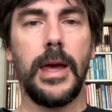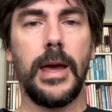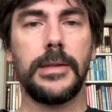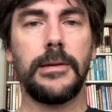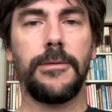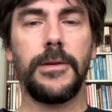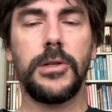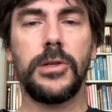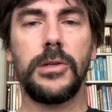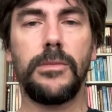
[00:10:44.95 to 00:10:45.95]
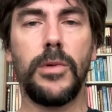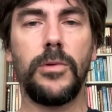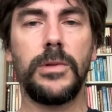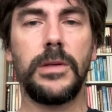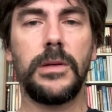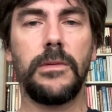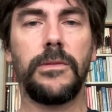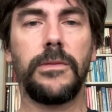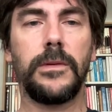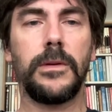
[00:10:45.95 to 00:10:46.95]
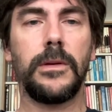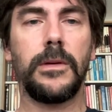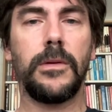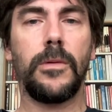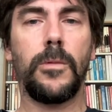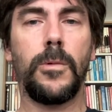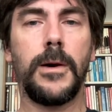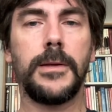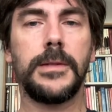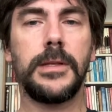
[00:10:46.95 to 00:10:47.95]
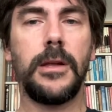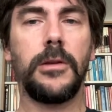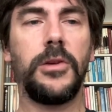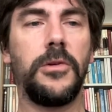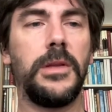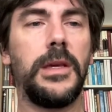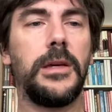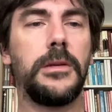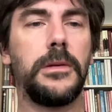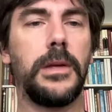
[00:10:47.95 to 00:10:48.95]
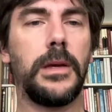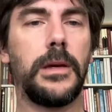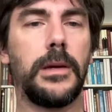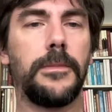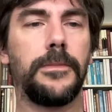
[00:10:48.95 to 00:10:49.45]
as a fictional motive was not unique to Dick.